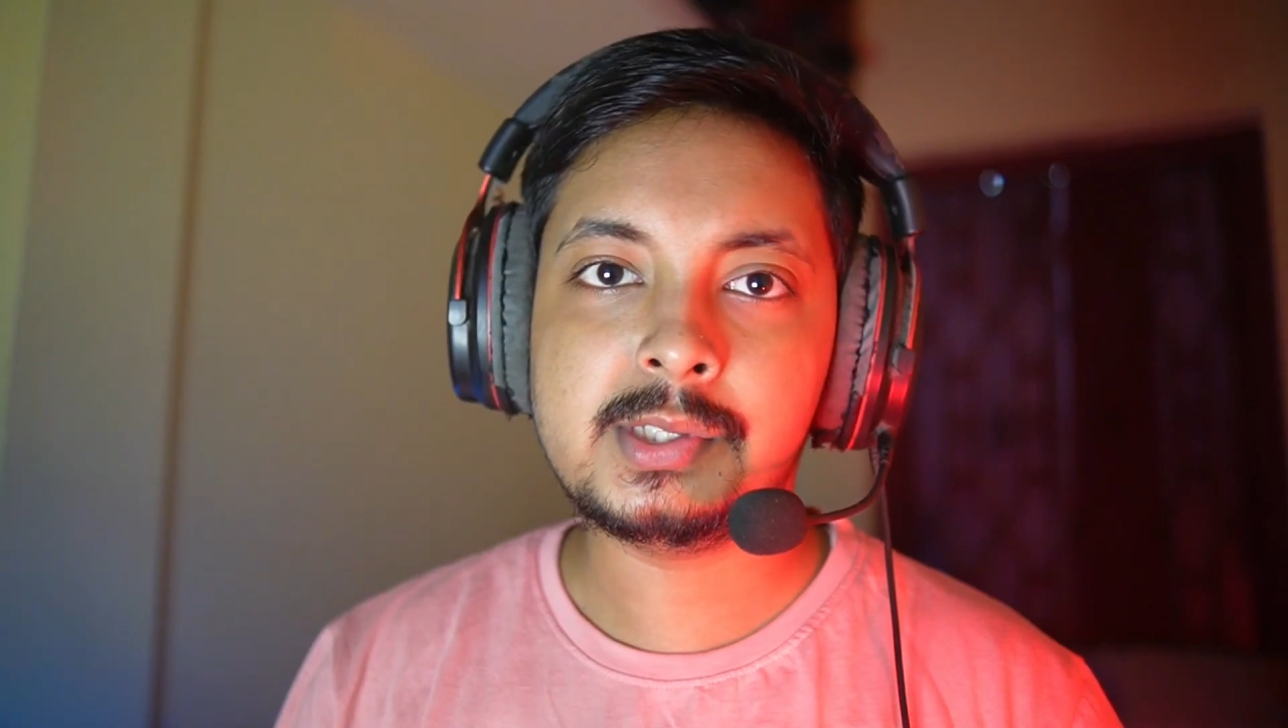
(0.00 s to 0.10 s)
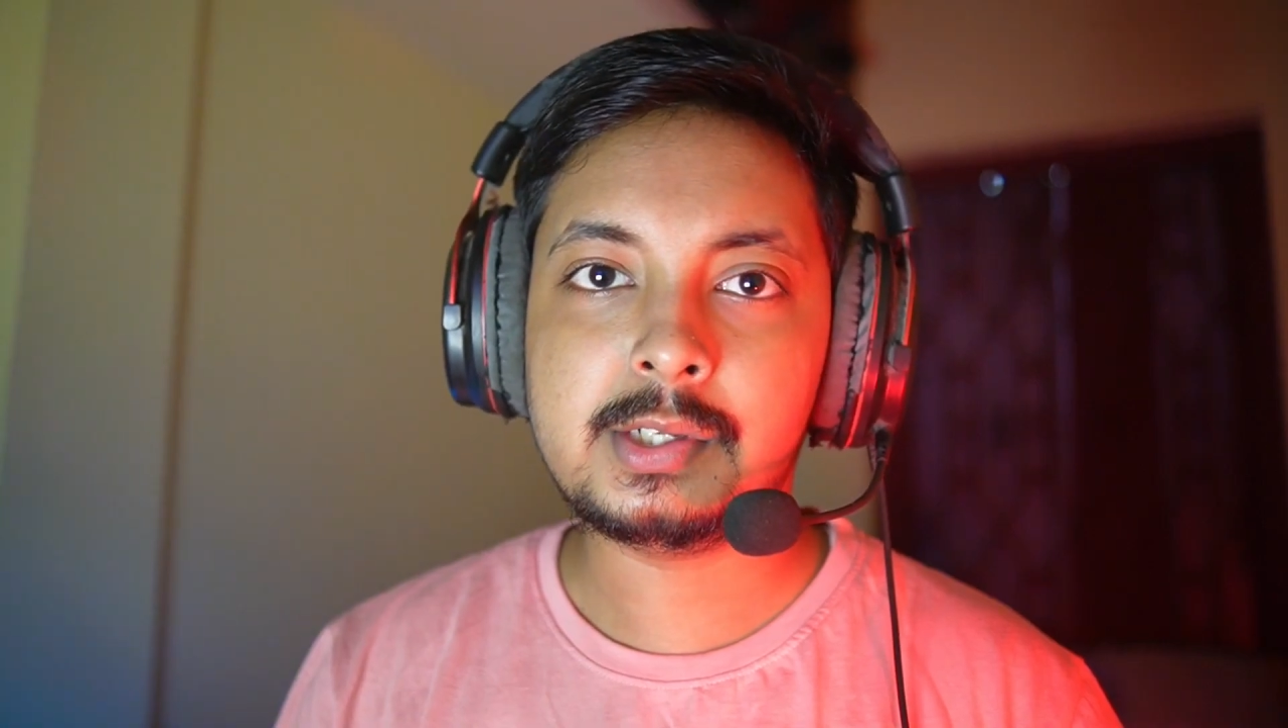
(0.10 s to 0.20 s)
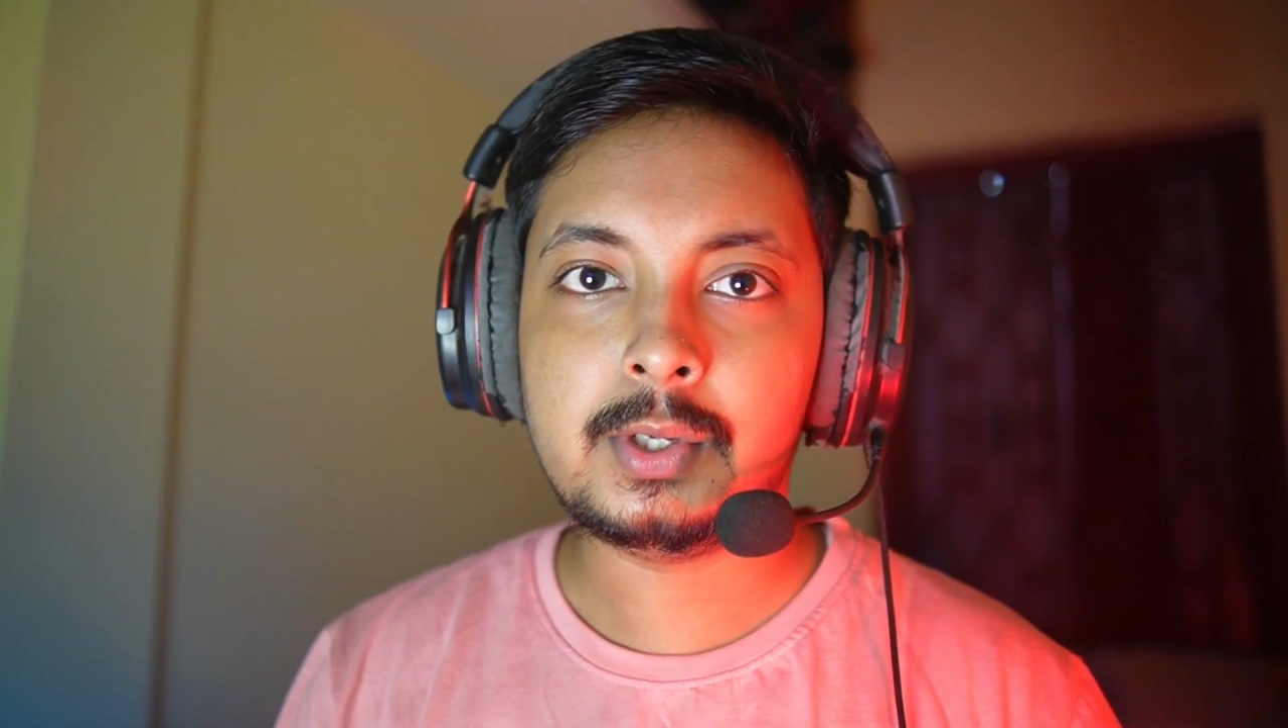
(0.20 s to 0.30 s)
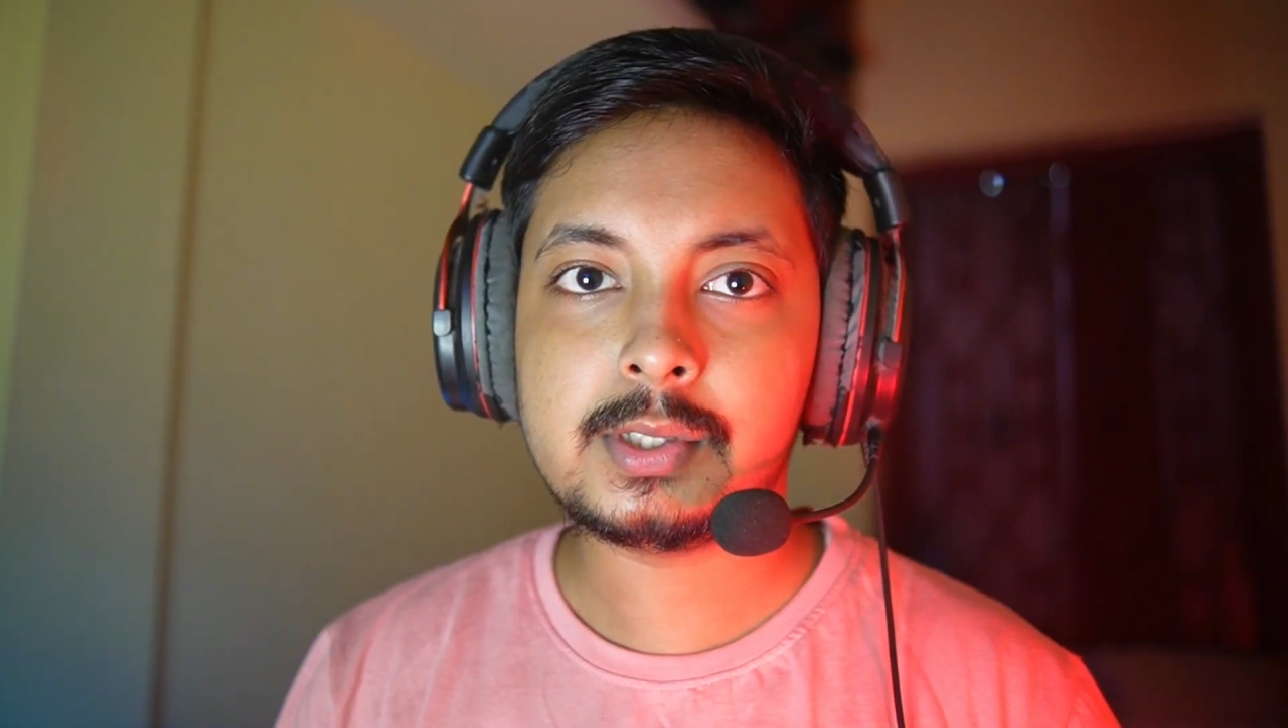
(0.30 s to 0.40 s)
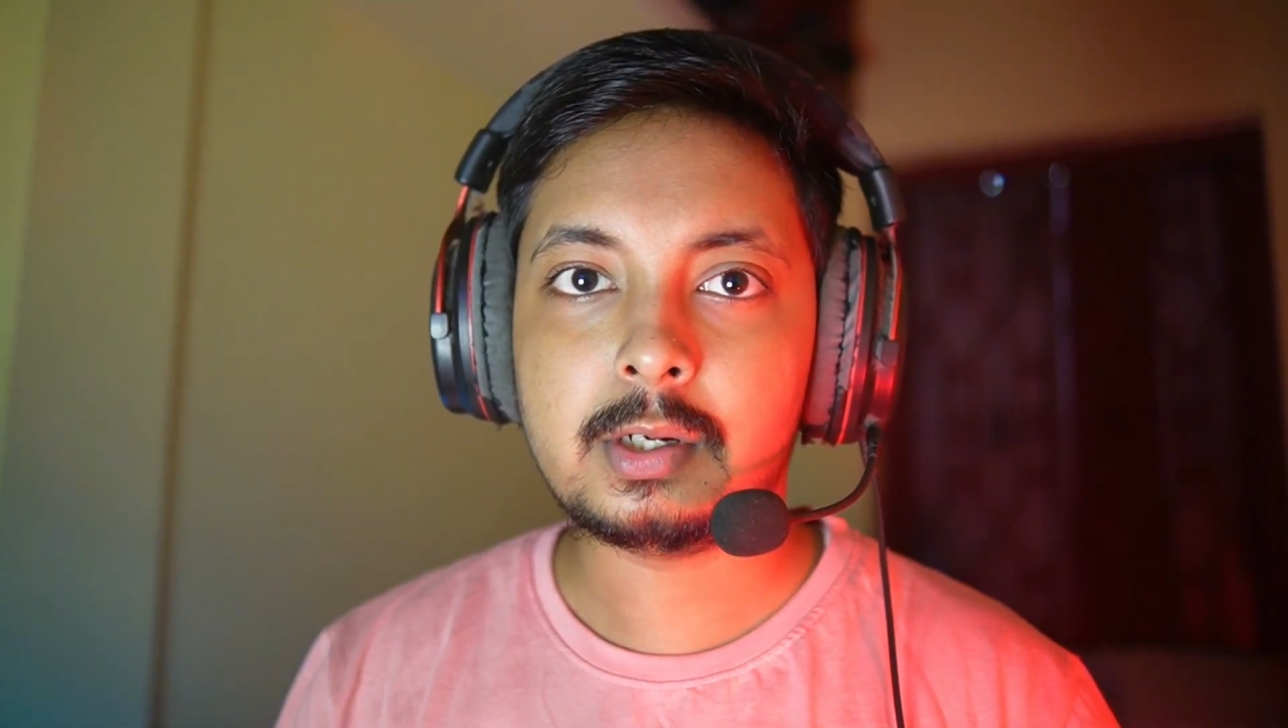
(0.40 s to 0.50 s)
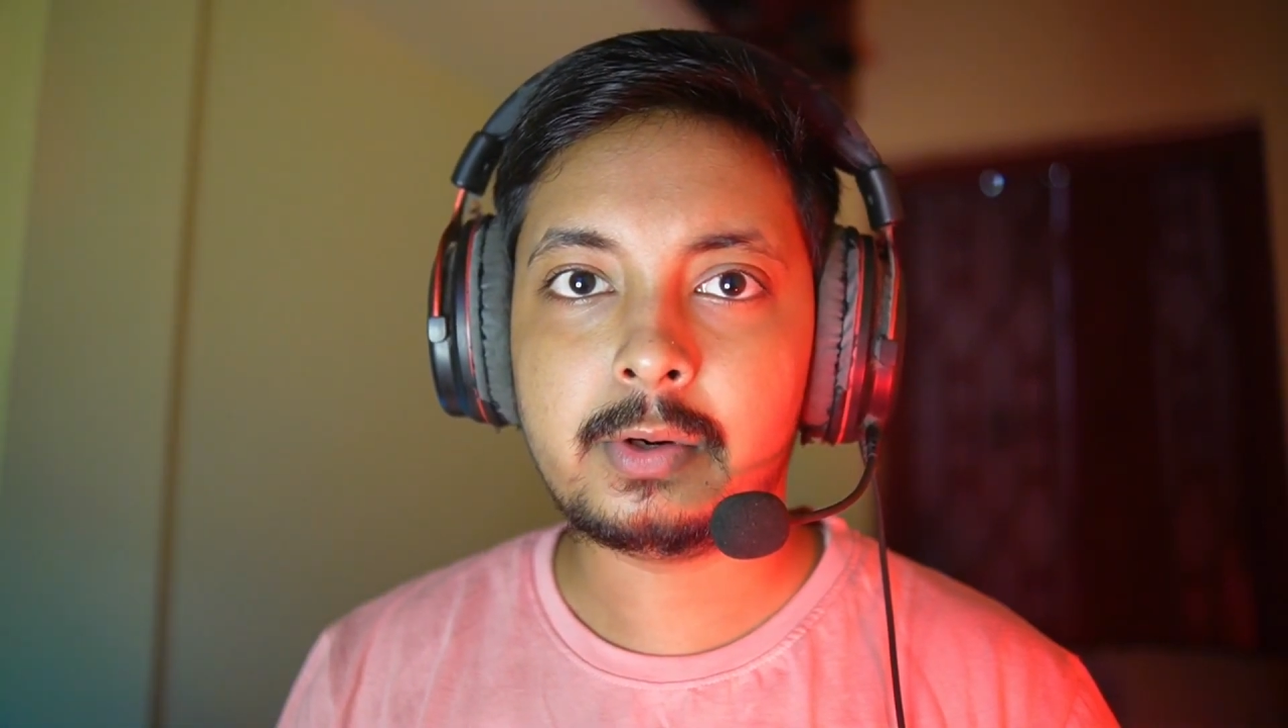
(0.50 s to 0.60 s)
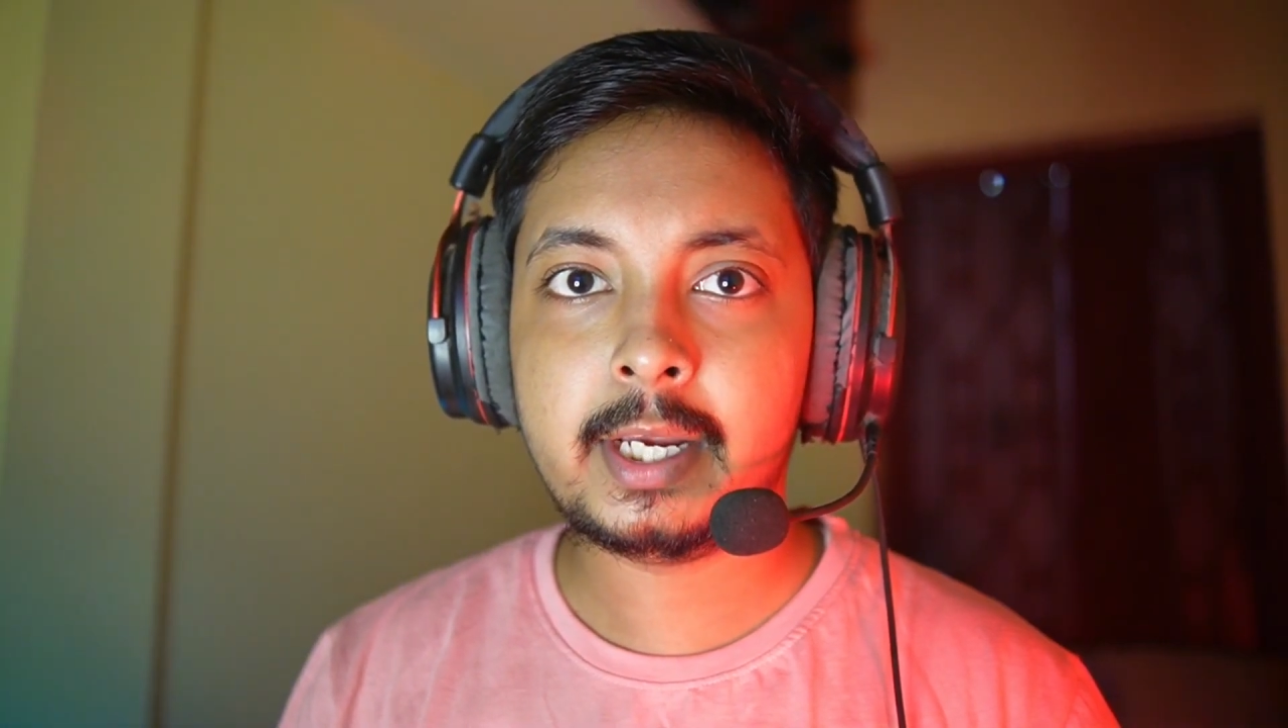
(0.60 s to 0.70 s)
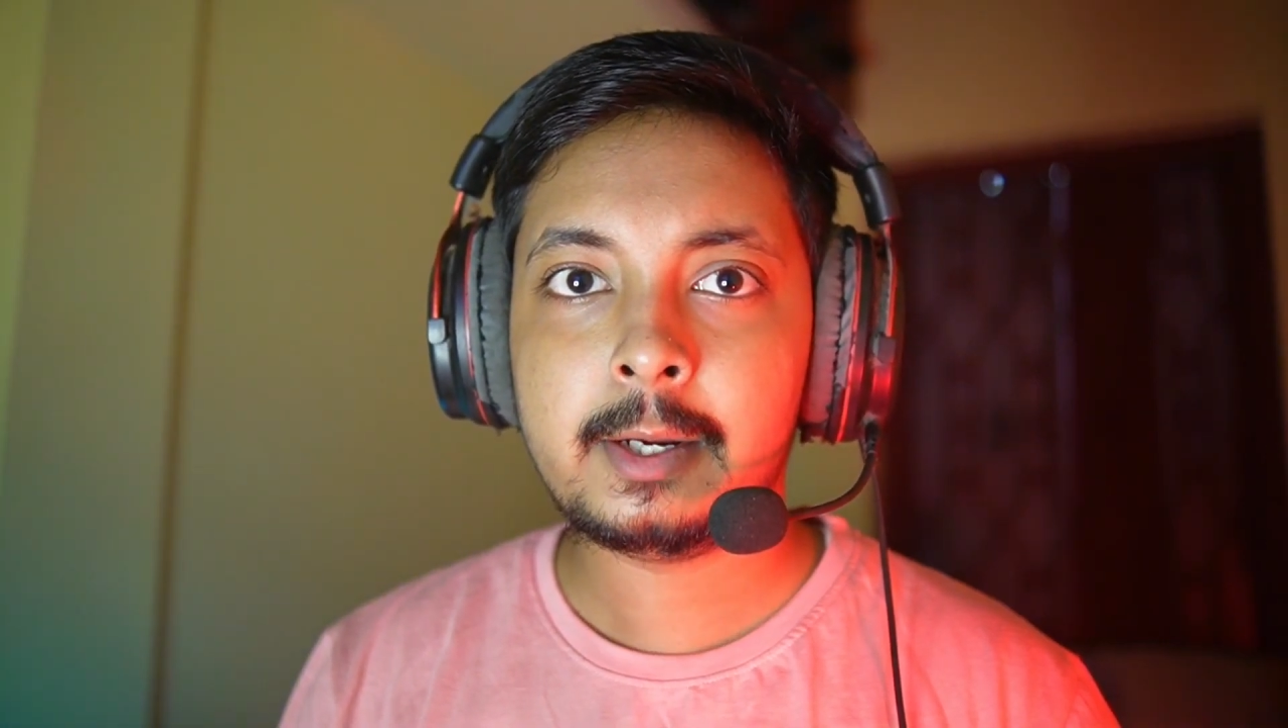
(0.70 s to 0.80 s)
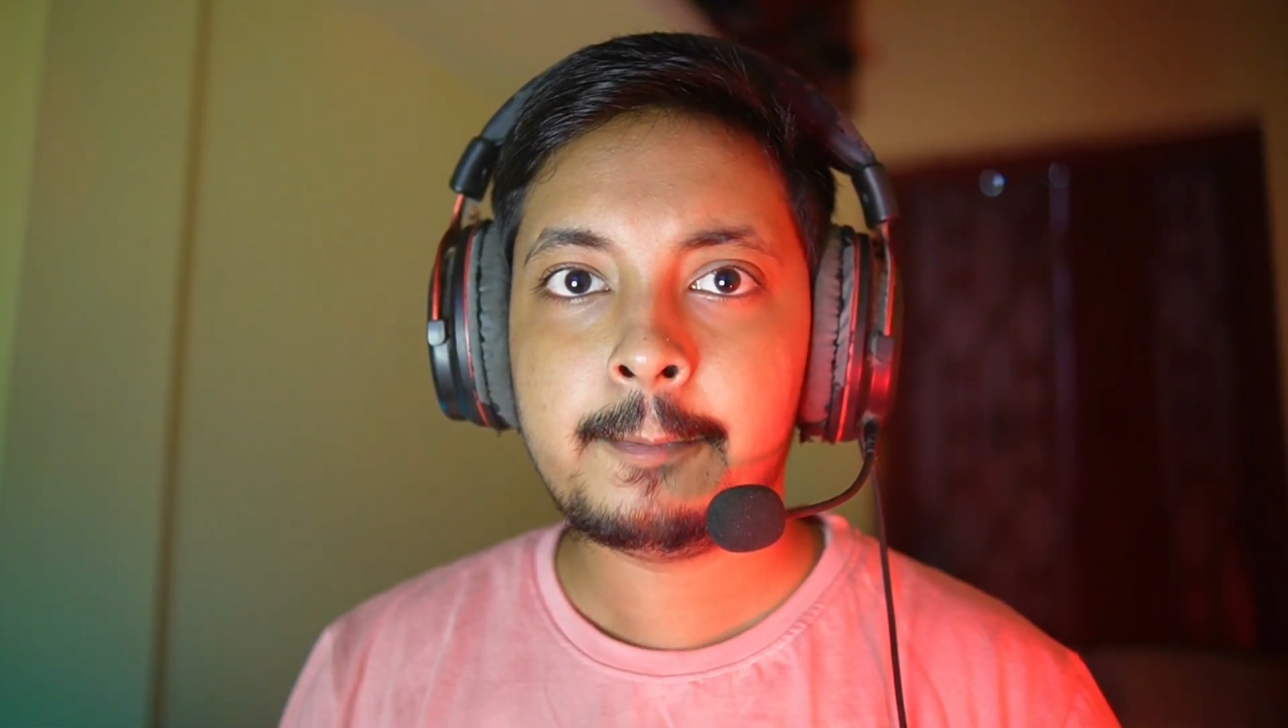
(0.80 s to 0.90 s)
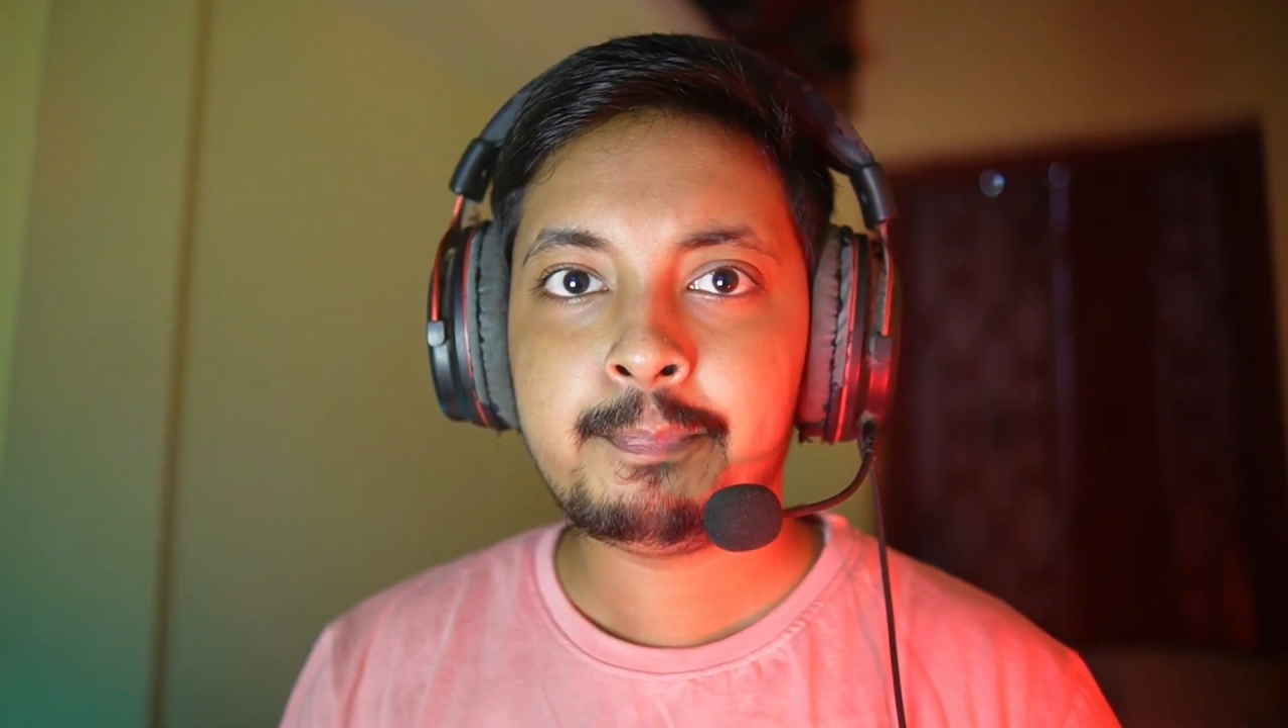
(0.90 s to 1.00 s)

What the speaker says: series, alright?